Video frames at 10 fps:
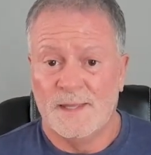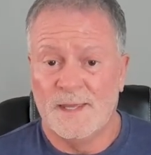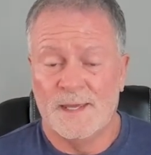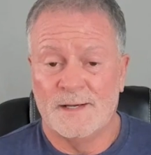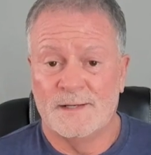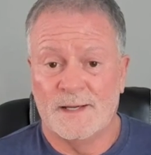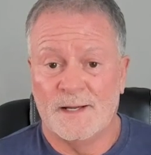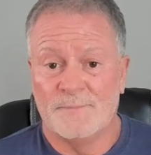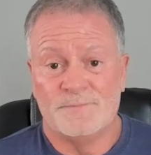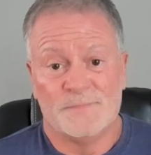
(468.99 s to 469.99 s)
and
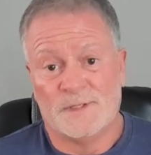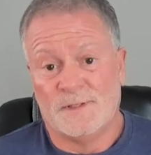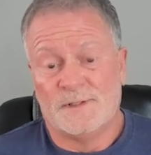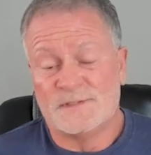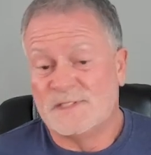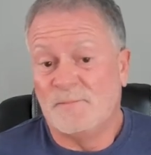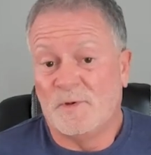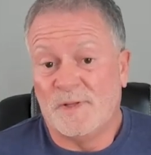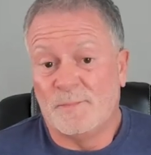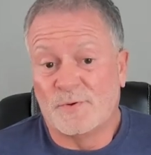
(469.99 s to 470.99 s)
seem
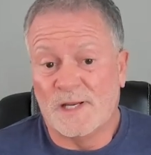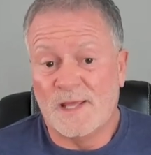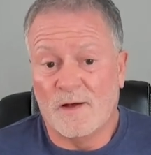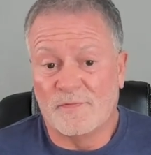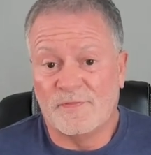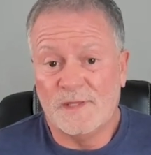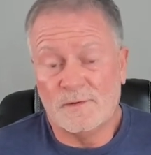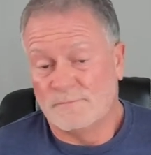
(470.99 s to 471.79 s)
to be pretty healthy.